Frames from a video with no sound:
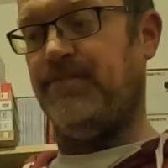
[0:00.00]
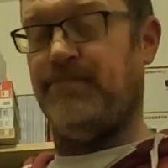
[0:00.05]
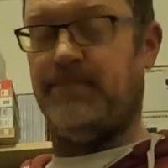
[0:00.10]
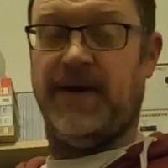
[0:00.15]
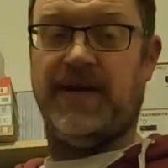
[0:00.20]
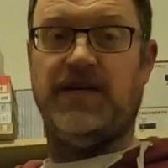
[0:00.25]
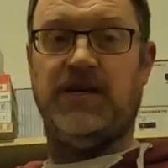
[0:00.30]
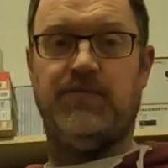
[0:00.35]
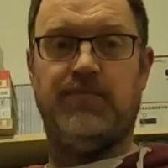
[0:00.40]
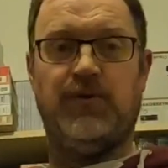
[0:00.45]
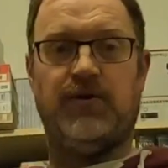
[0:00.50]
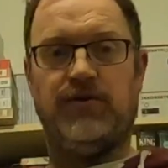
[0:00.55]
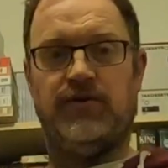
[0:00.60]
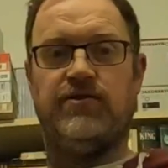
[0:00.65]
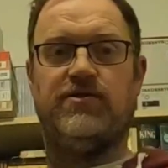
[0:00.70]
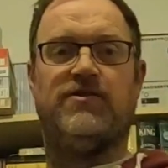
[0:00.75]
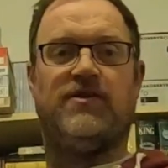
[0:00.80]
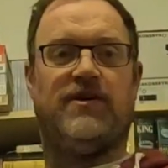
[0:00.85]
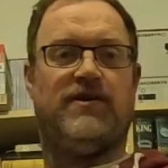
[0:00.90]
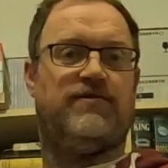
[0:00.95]
mainly
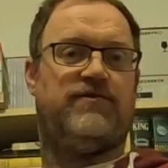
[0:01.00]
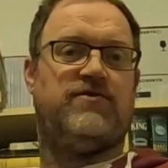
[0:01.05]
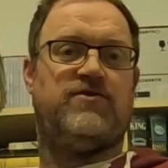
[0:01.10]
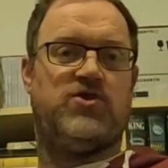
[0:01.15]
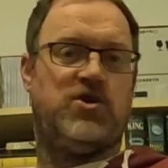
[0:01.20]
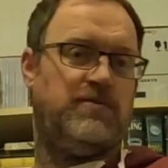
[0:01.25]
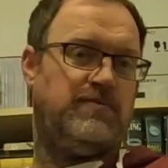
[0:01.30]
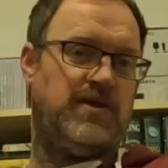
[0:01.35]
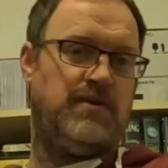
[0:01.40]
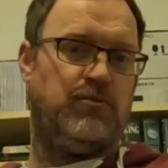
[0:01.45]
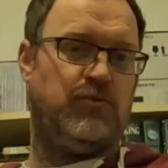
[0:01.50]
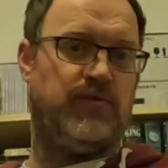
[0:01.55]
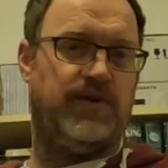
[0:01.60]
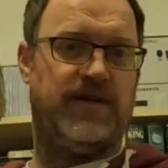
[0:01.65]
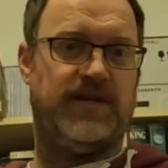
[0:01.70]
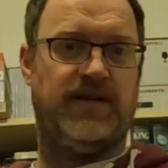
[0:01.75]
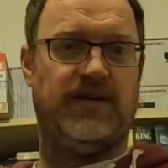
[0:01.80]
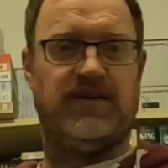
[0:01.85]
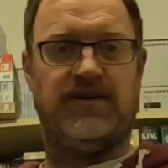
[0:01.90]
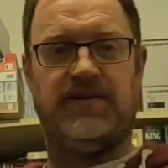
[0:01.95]
because I've shipped them
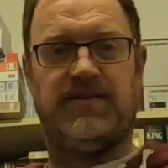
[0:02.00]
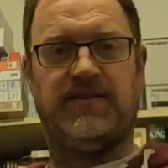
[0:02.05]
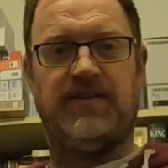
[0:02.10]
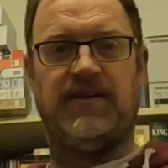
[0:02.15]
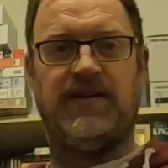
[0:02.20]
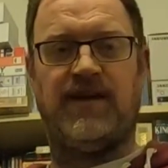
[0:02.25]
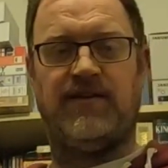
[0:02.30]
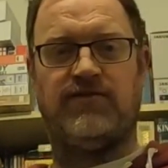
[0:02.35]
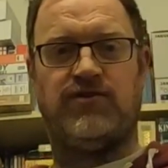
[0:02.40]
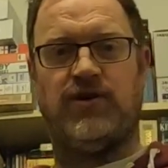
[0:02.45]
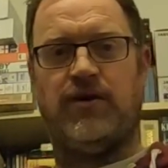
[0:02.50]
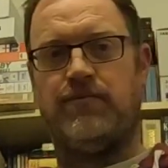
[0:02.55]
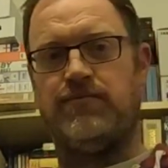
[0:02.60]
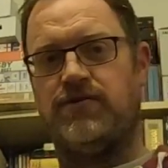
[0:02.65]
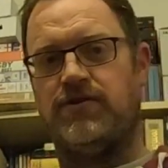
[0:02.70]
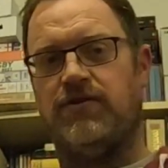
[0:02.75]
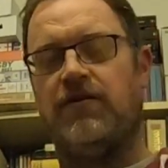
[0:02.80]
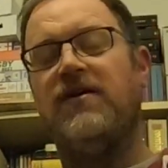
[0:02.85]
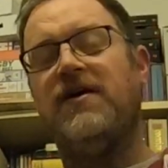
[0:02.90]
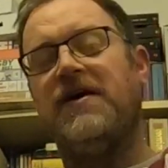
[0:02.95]
already and I didn't have time
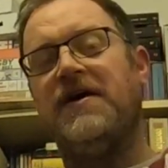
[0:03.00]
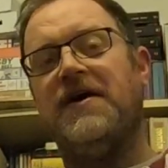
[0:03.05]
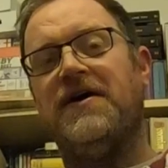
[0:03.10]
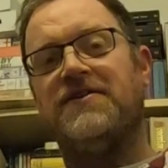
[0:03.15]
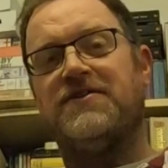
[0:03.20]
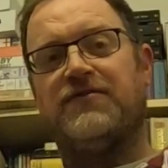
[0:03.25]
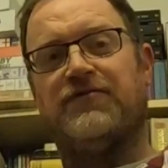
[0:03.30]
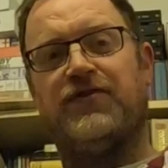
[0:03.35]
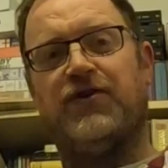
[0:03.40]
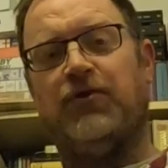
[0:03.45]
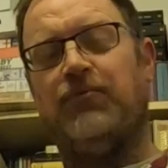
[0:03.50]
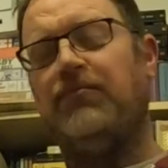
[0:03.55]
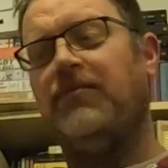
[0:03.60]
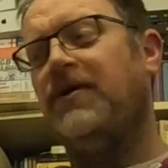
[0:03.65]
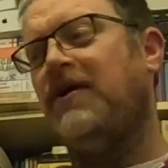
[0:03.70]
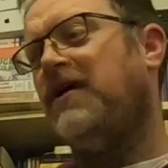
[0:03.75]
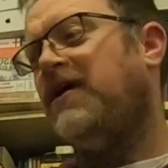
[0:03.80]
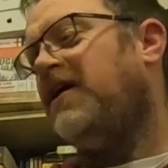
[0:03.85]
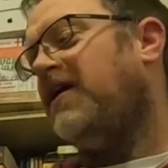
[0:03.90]
to film,